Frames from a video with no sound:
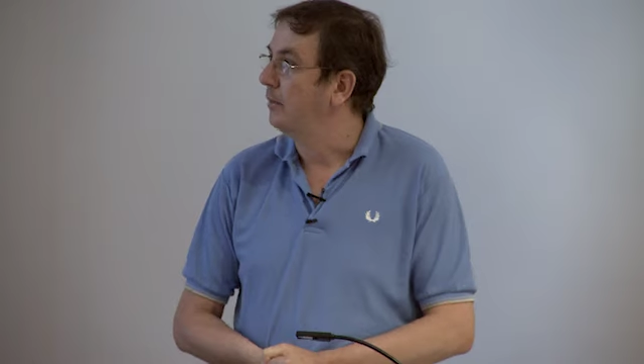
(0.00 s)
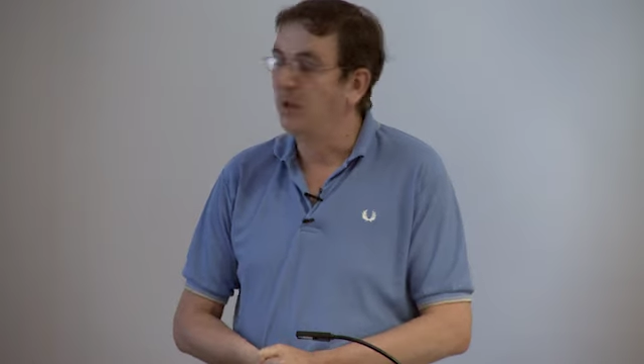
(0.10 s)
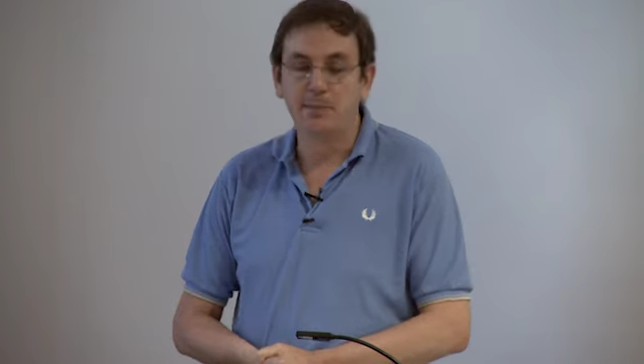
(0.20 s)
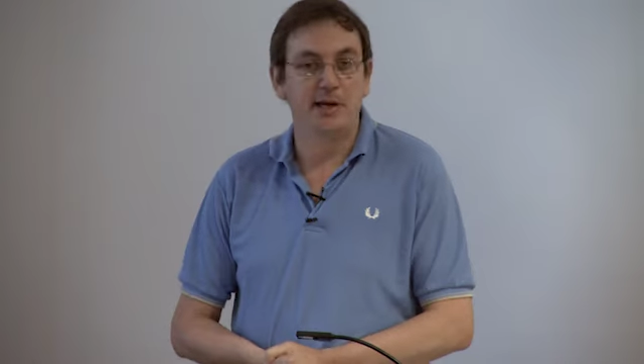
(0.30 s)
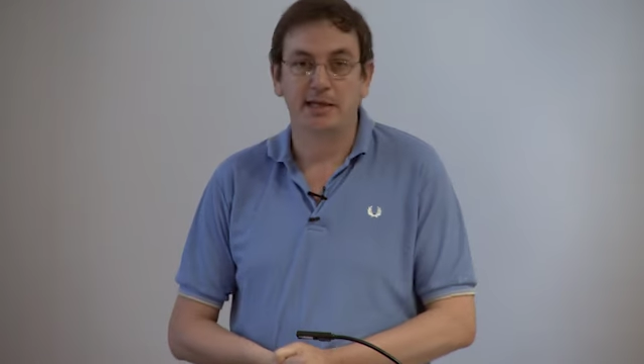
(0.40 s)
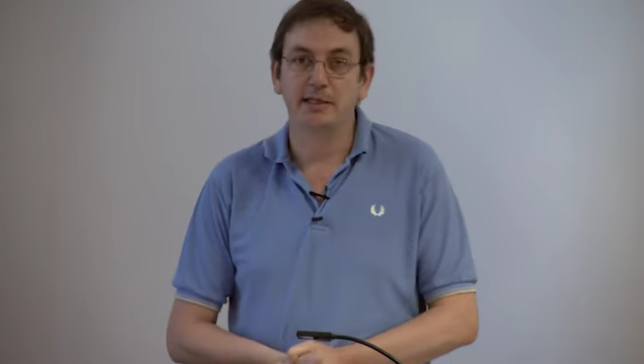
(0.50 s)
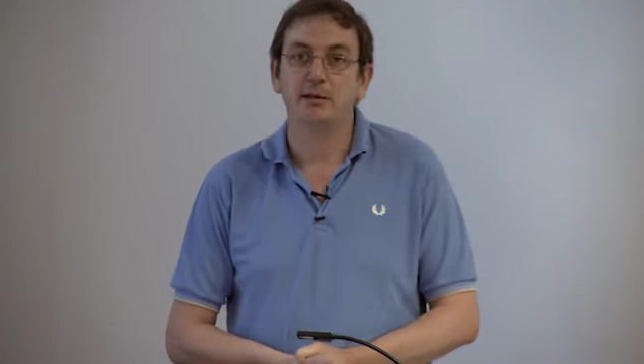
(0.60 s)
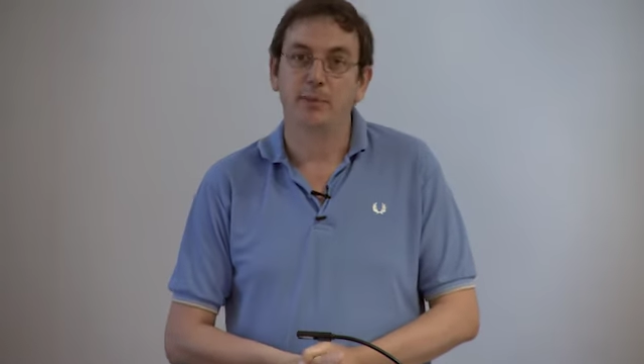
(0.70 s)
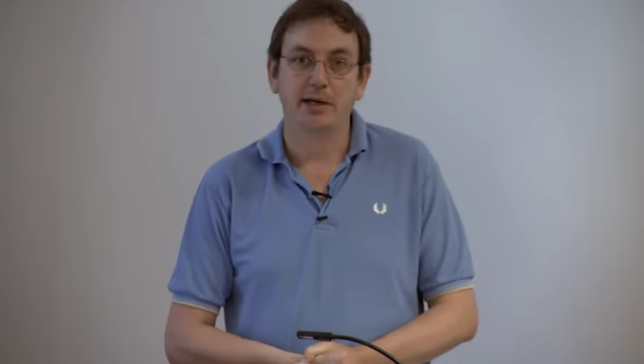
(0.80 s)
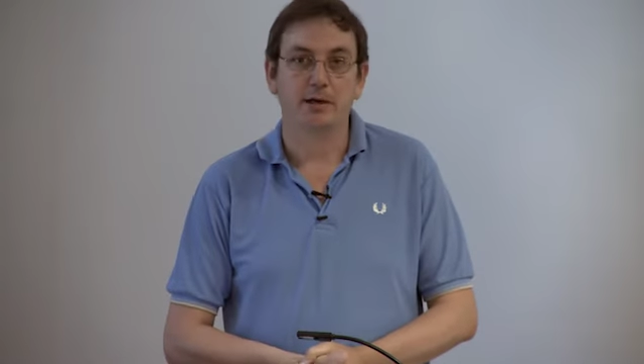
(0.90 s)
Maybe I
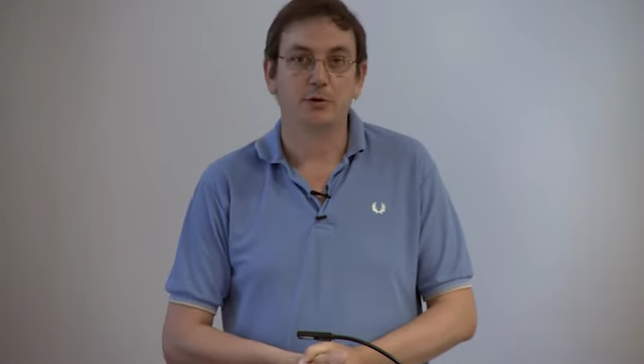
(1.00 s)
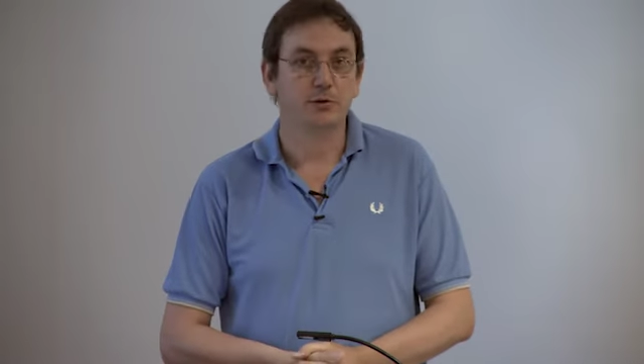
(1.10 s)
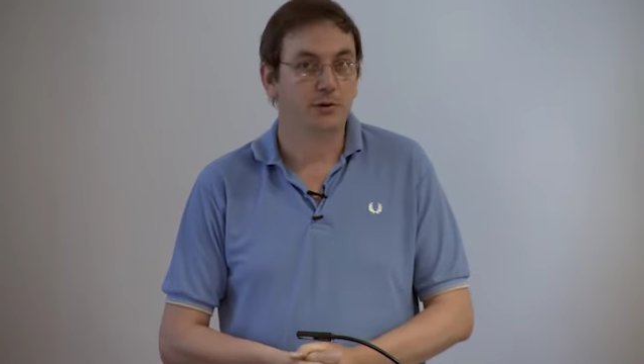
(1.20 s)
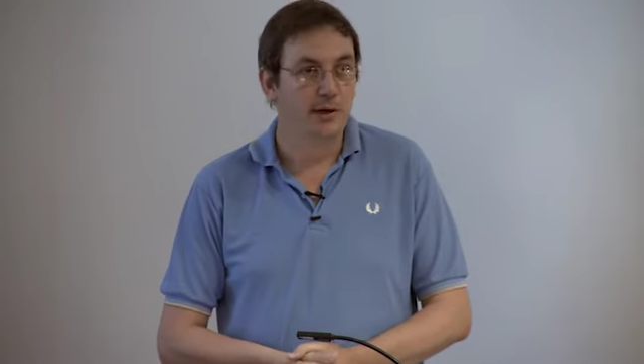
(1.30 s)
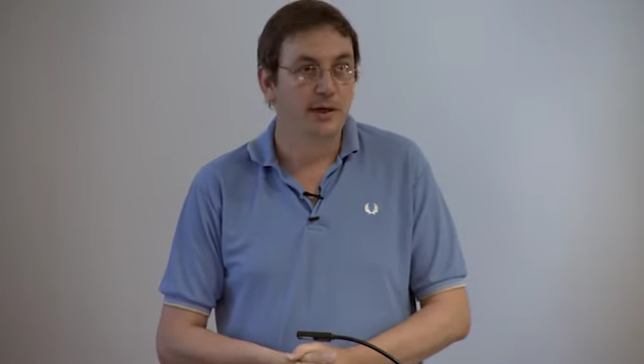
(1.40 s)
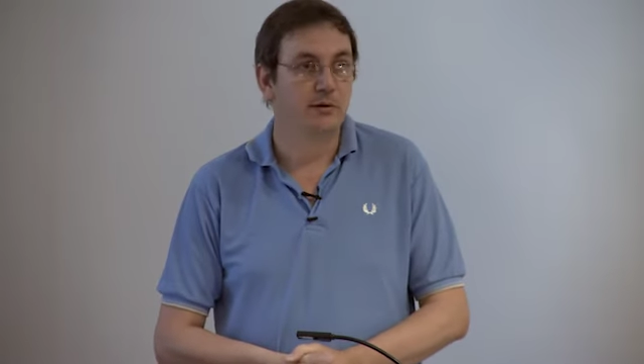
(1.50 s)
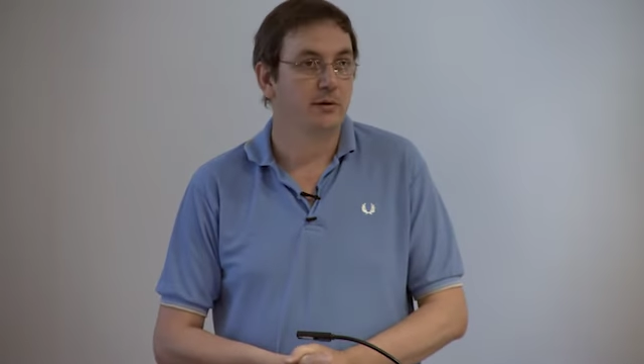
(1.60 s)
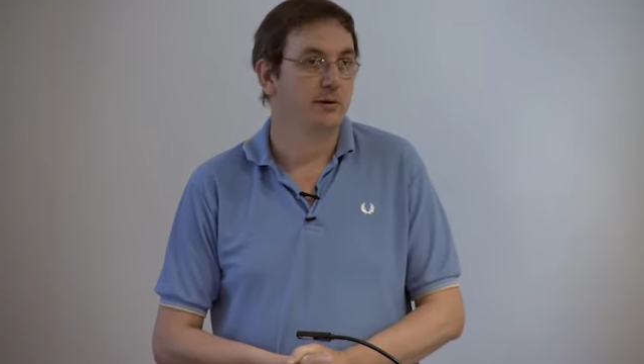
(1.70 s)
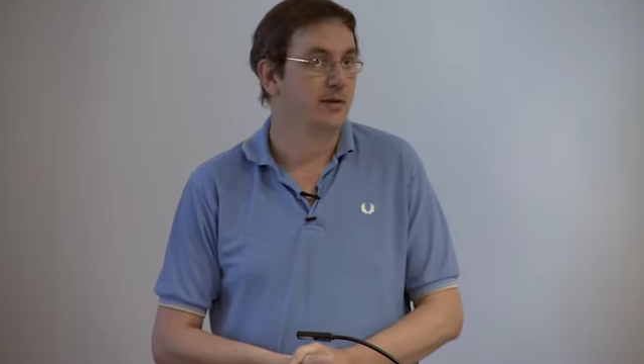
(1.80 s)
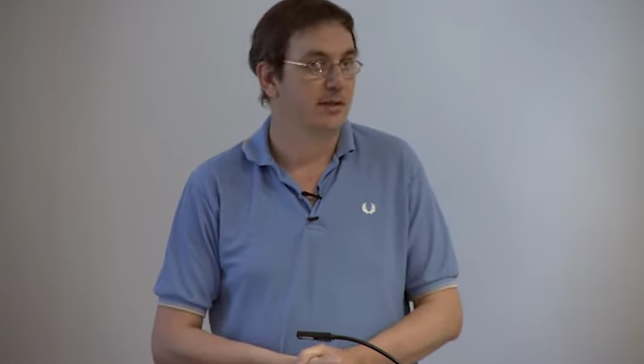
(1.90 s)
didn't make a good grid,
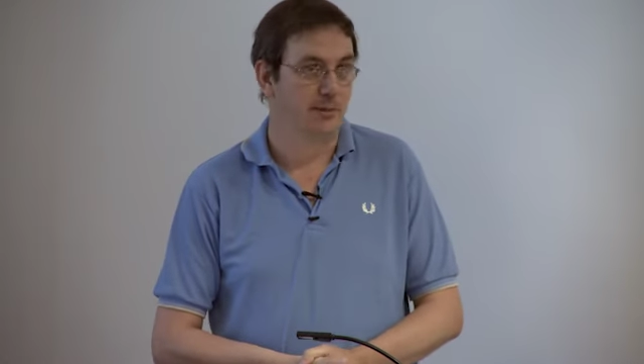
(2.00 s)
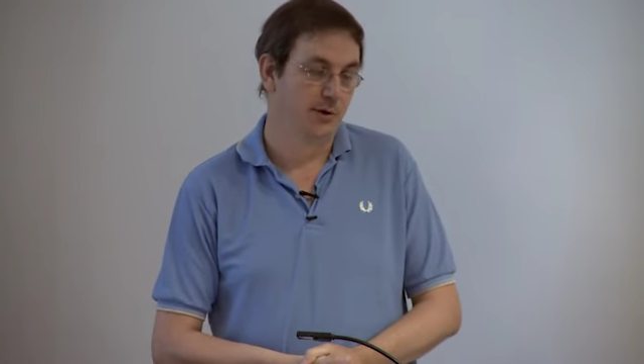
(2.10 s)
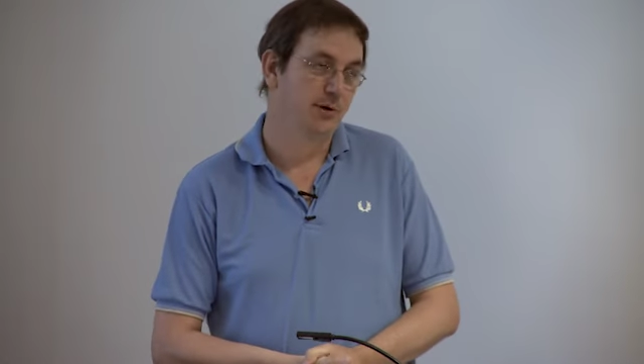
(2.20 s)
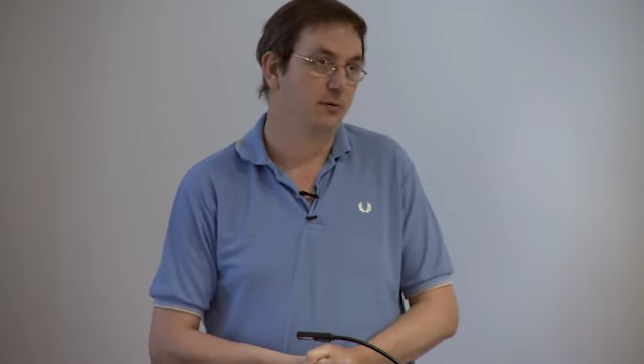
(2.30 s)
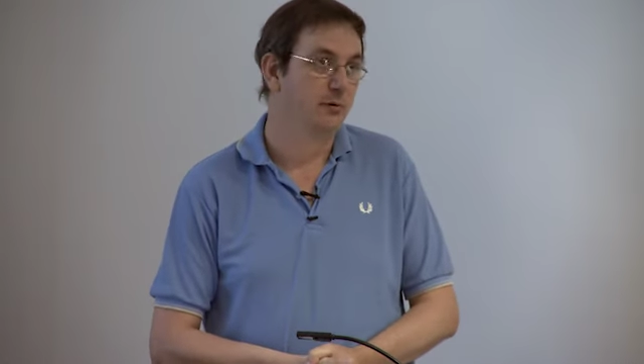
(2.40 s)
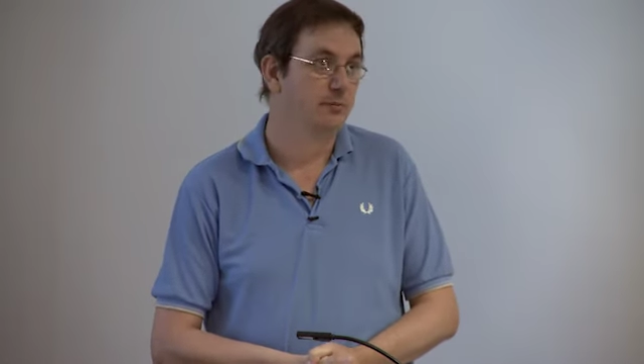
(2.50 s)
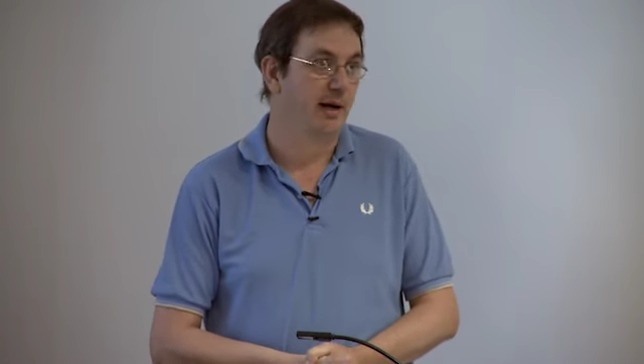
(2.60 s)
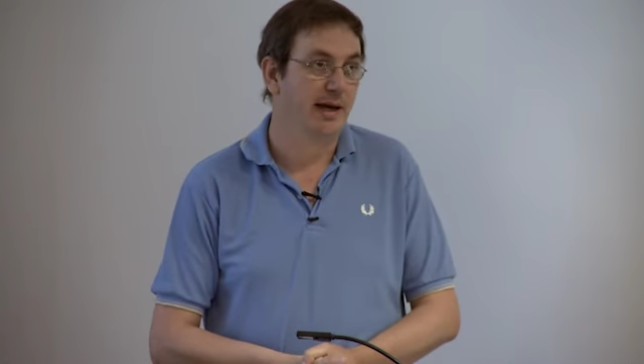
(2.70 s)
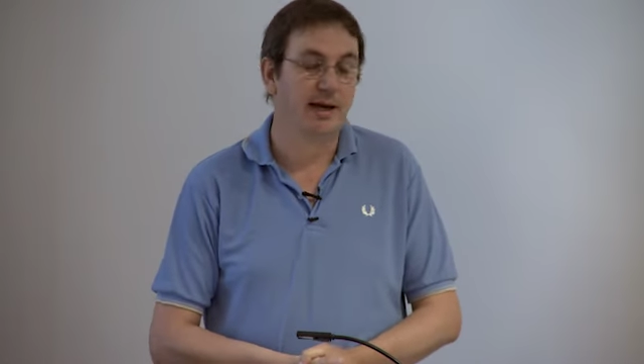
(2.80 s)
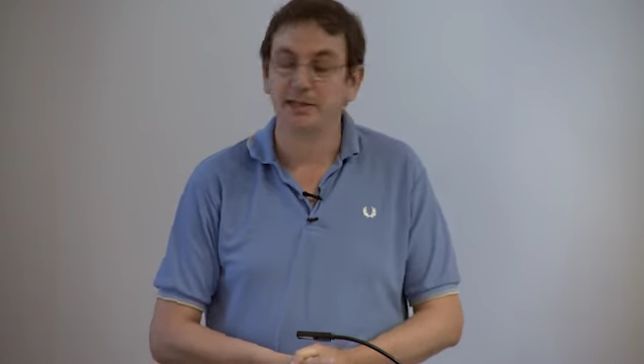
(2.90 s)
or there's something wrong with
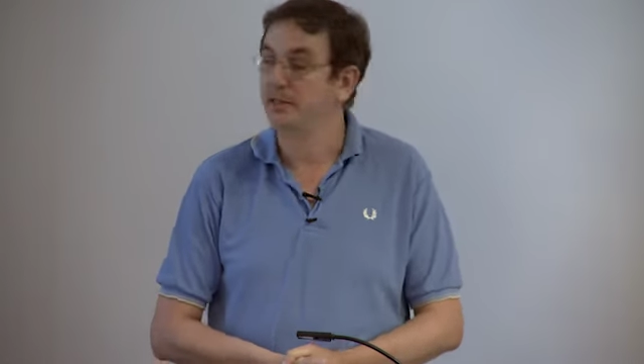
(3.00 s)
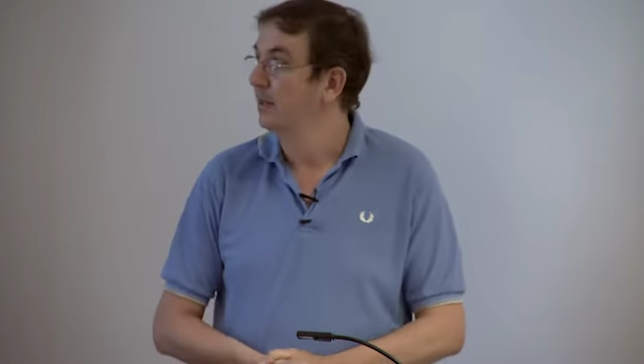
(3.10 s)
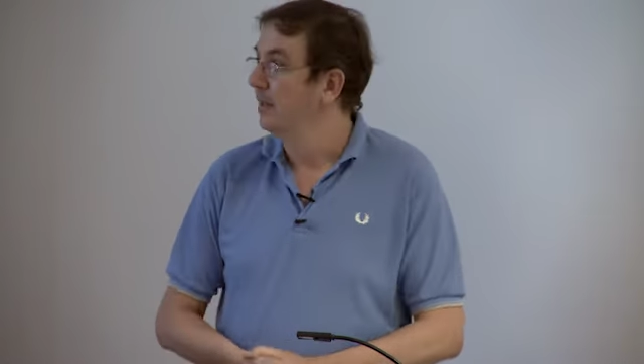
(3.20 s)
my ice.